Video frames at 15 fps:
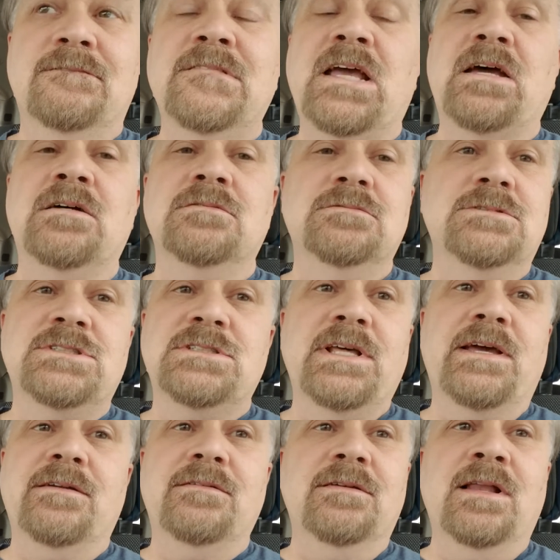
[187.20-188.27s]
Yeah, just
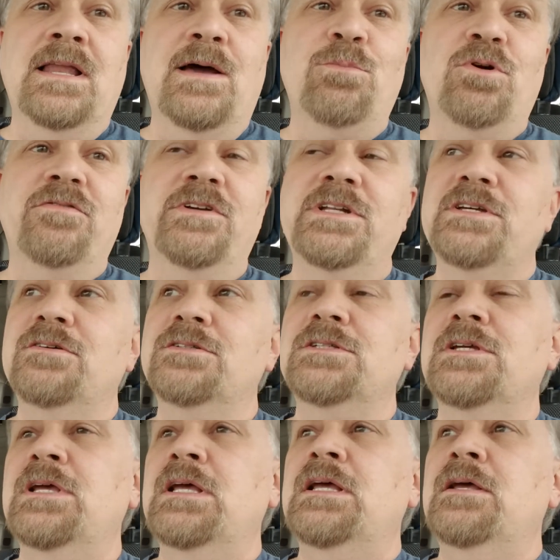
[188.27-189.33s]
that, a lot more videos.
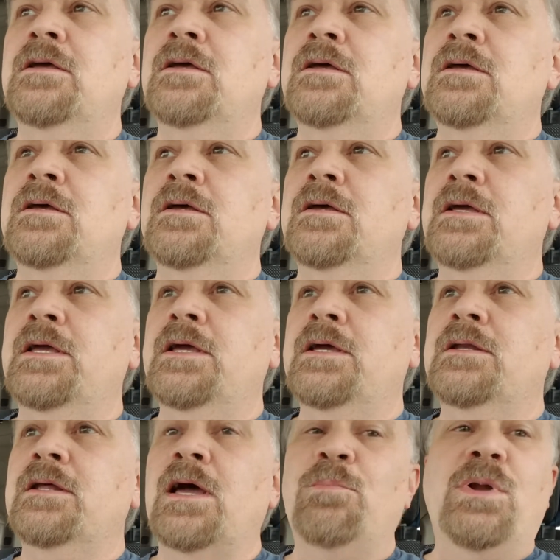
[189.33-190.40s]

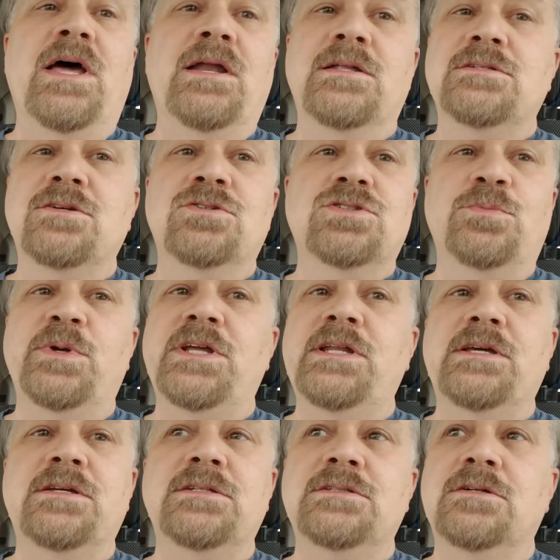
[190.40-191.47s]
And I'm not on social
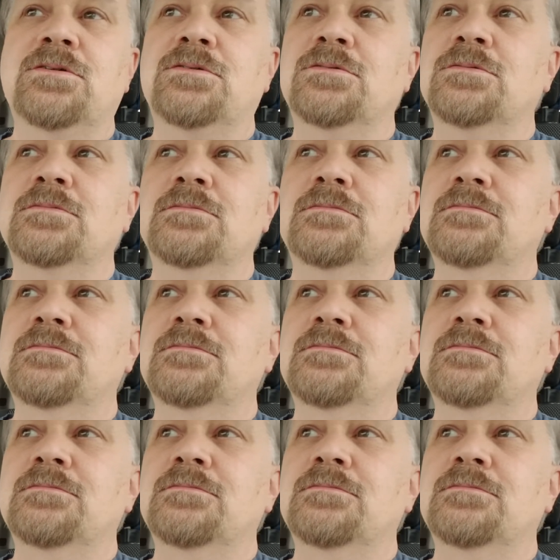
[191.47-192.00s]
media, so